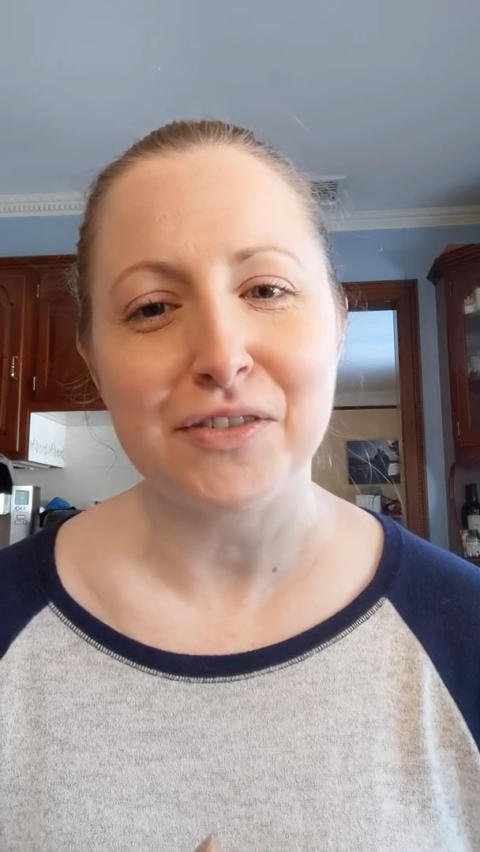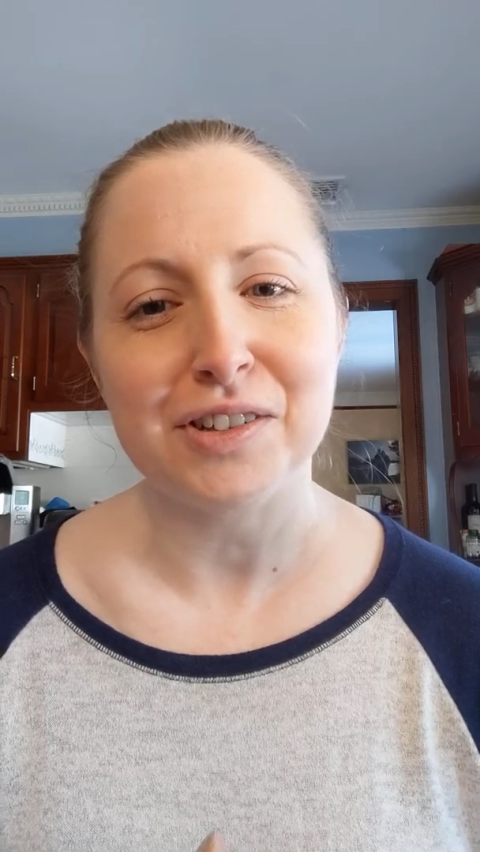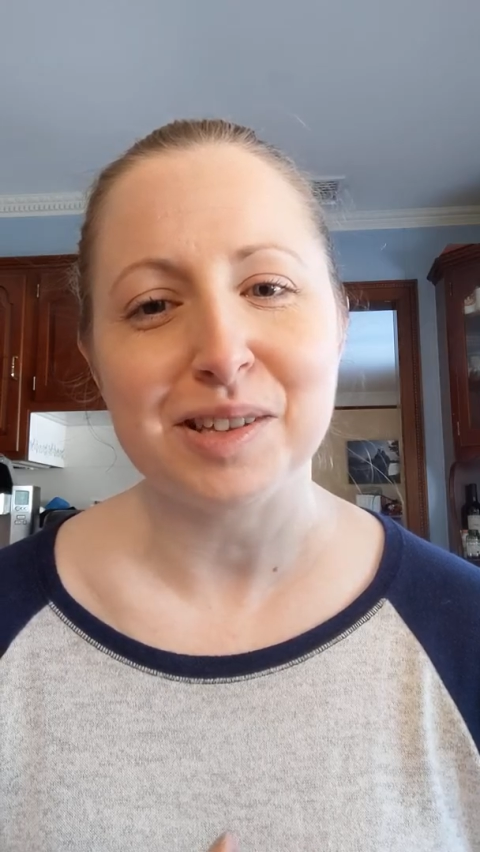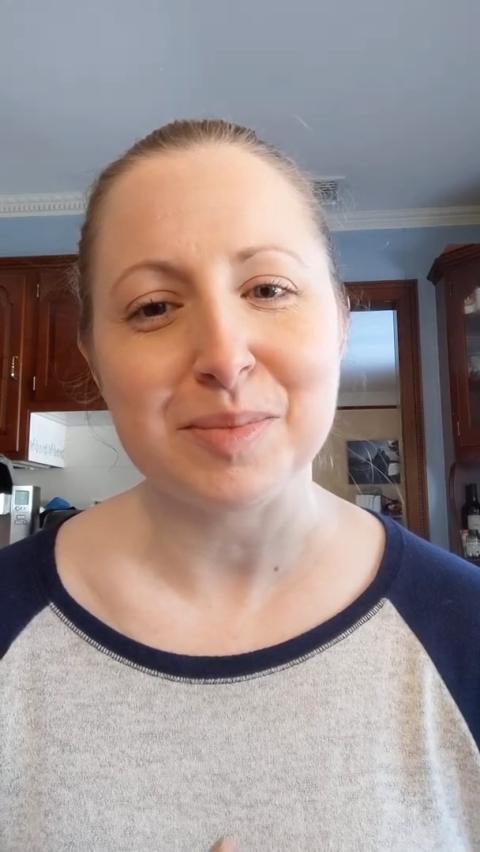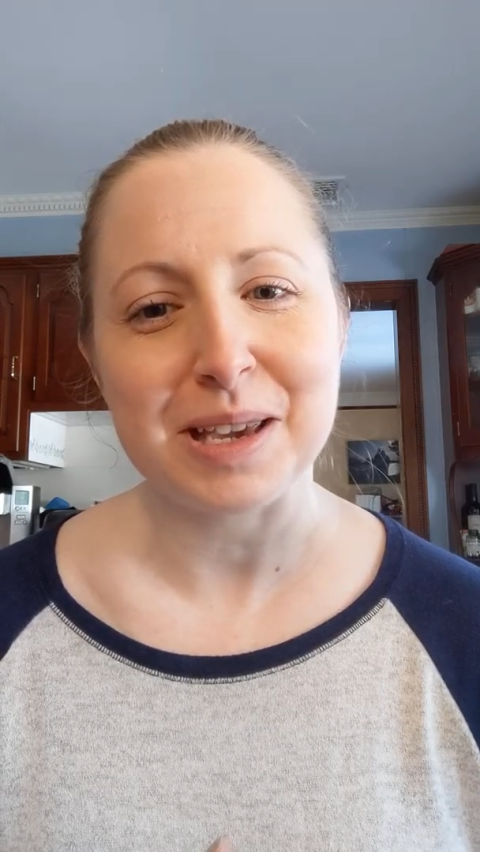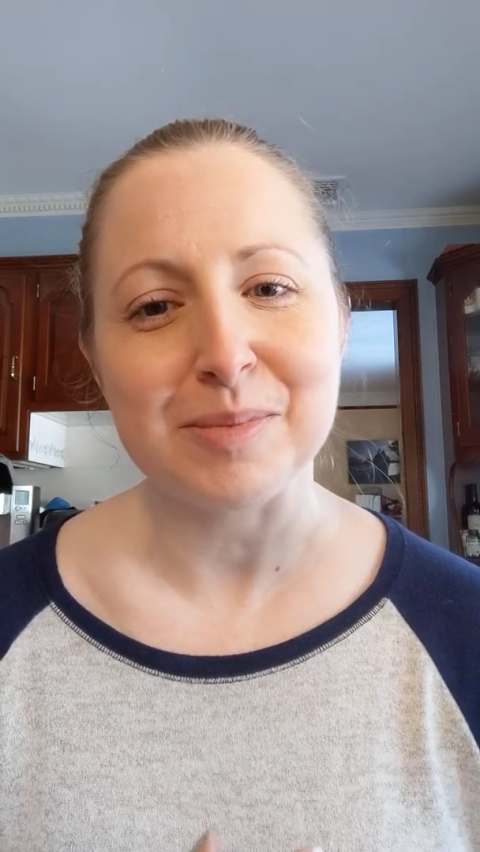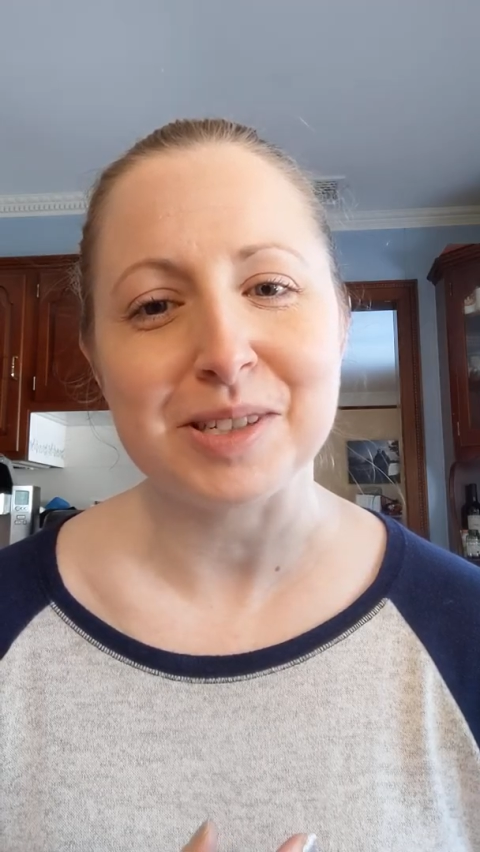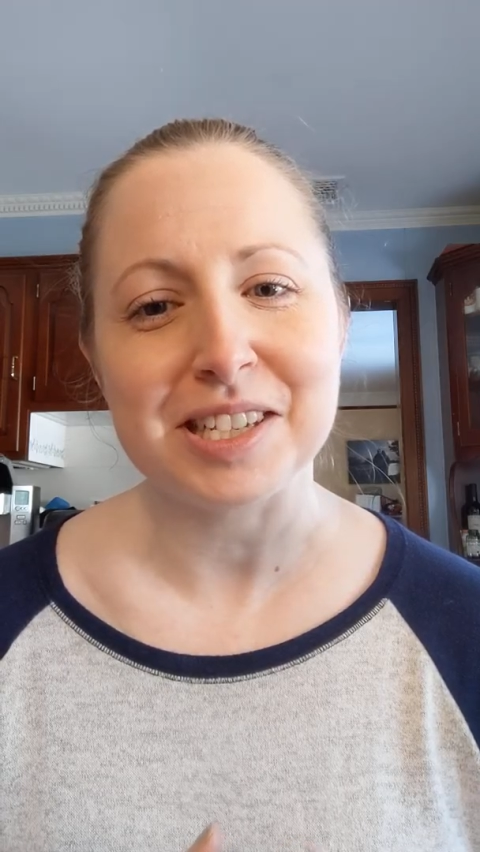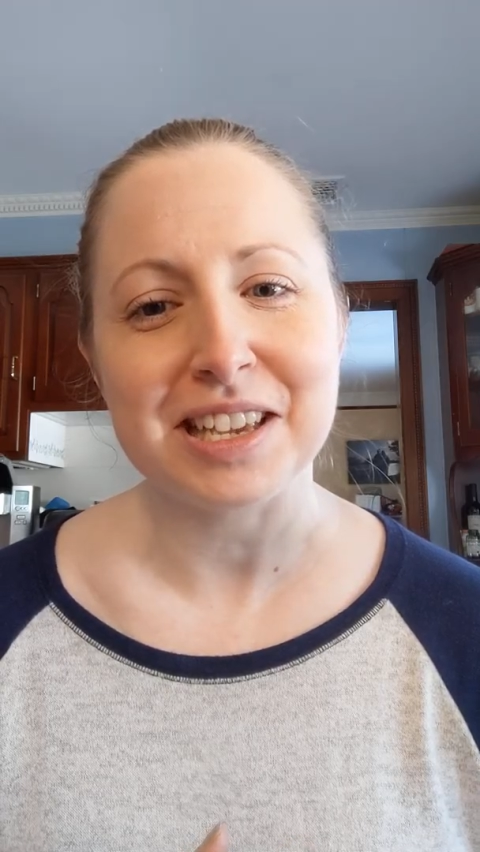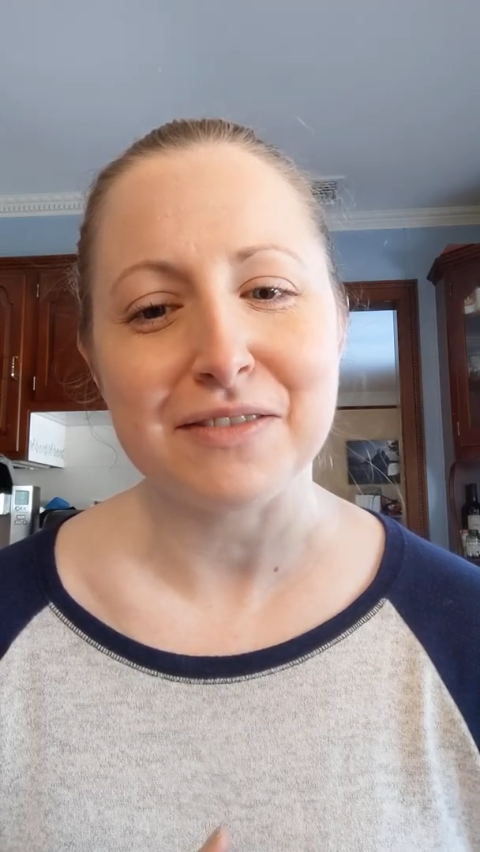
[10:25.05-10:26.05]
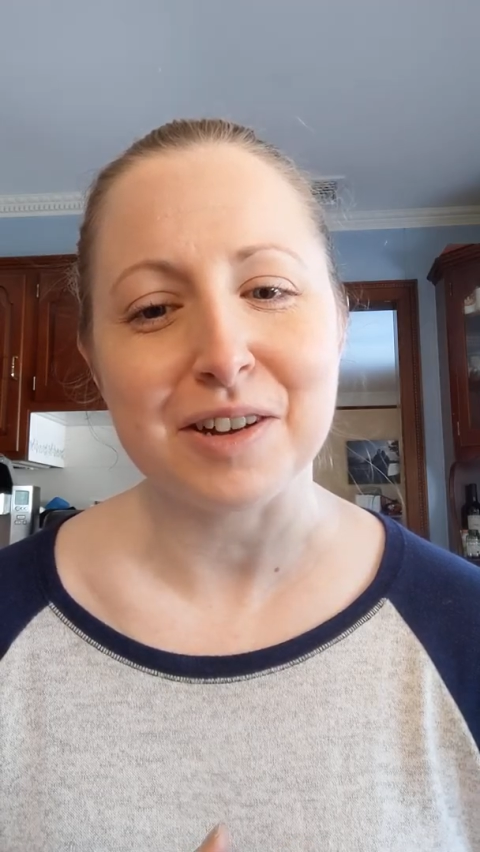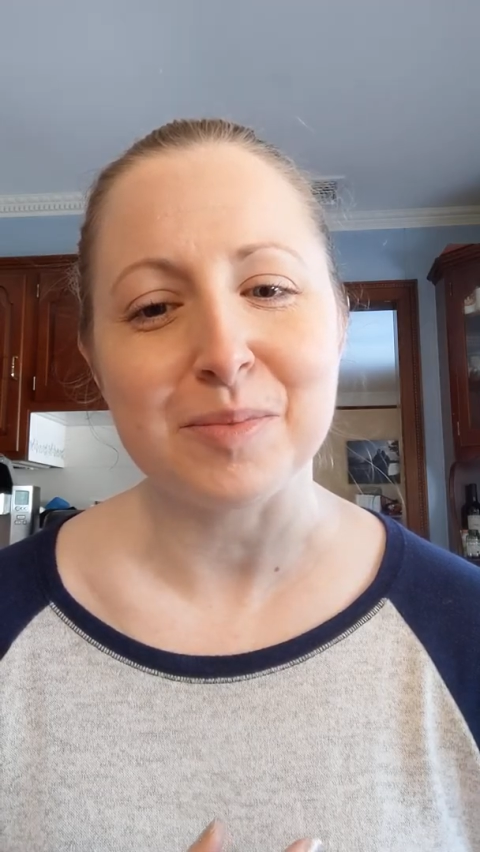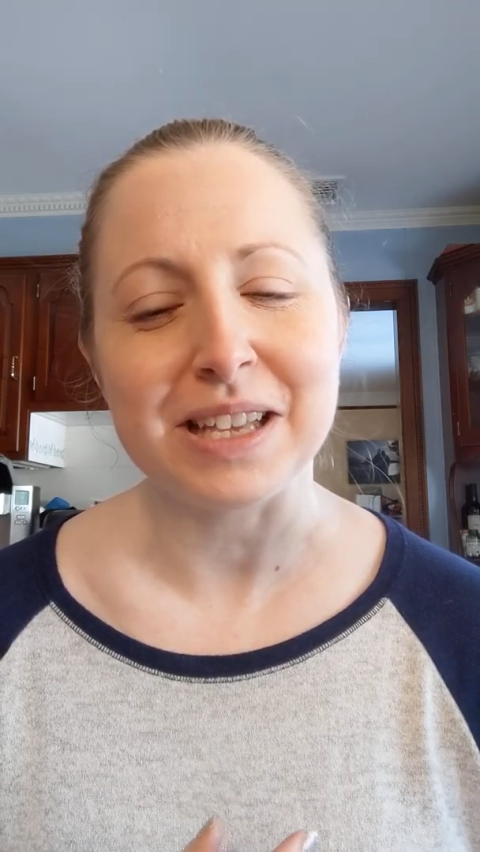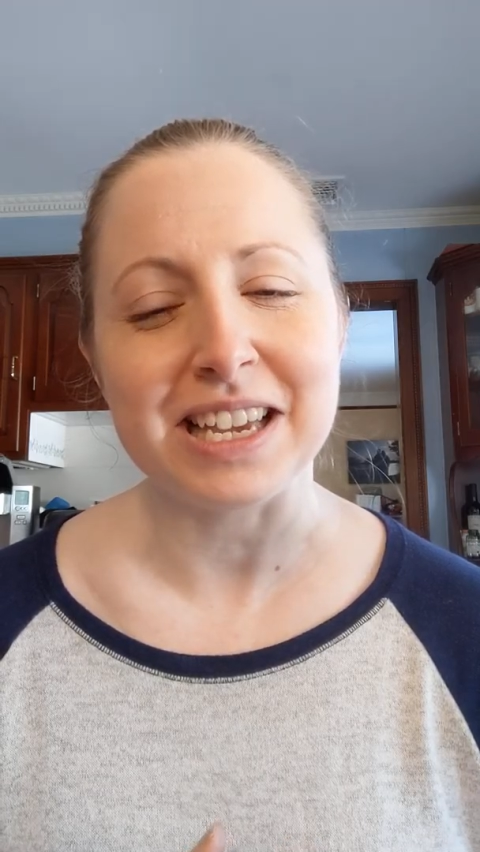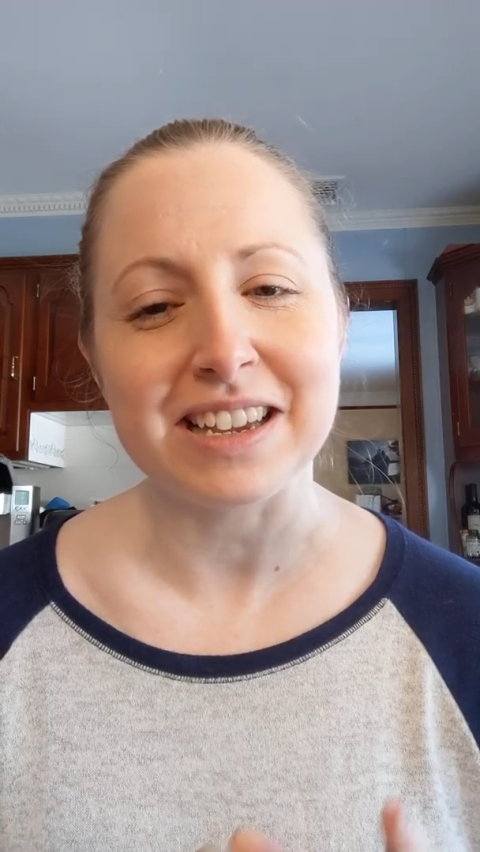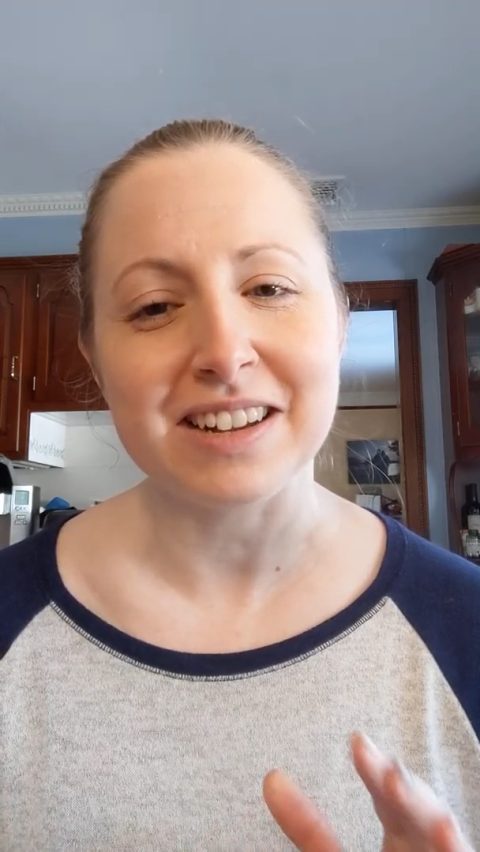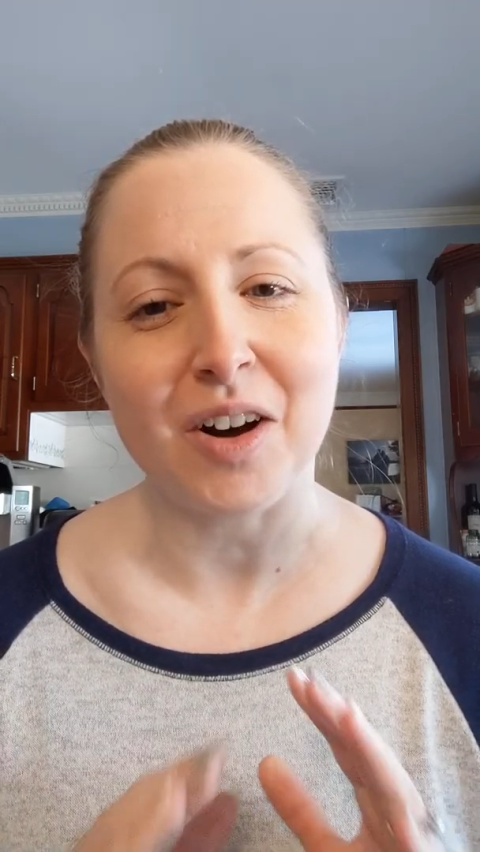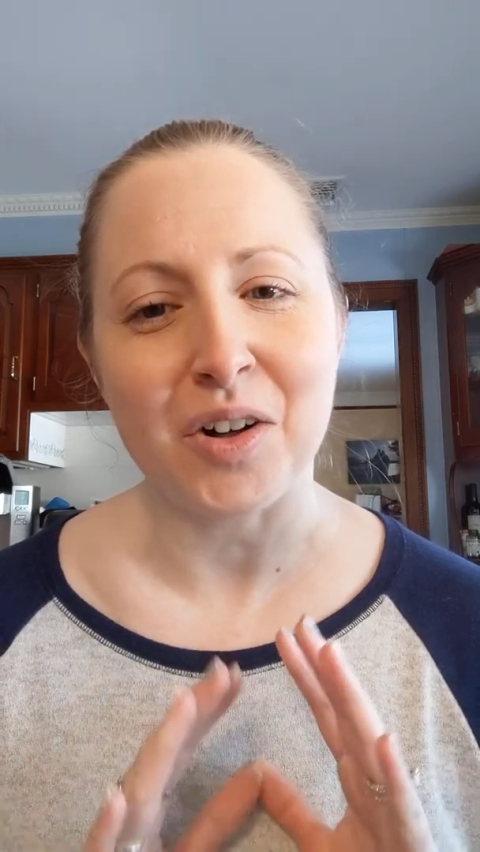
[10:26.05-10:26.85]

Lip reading: fully be able to give up like